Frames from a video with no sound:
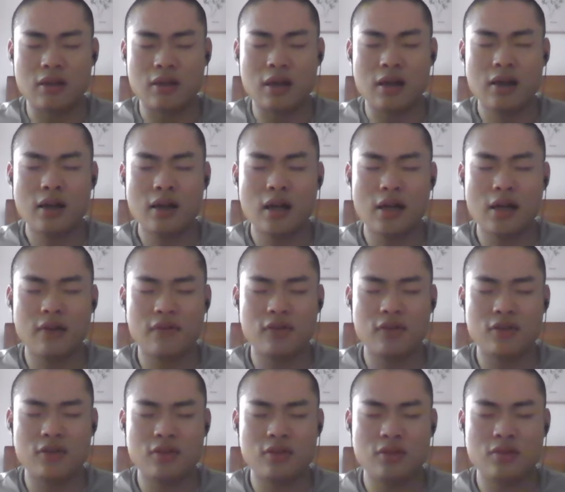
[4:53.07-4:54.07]
I have
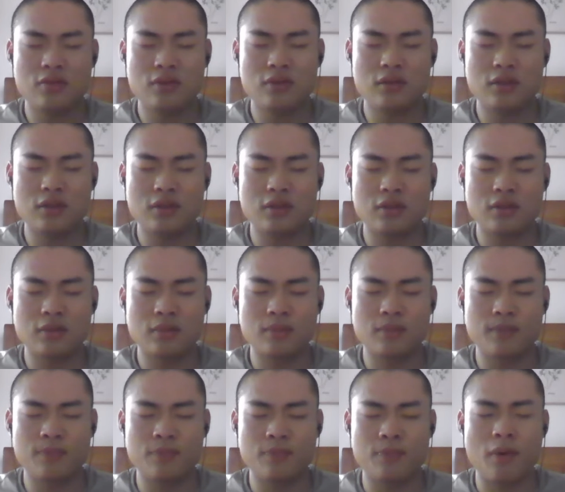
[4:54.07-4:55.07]
using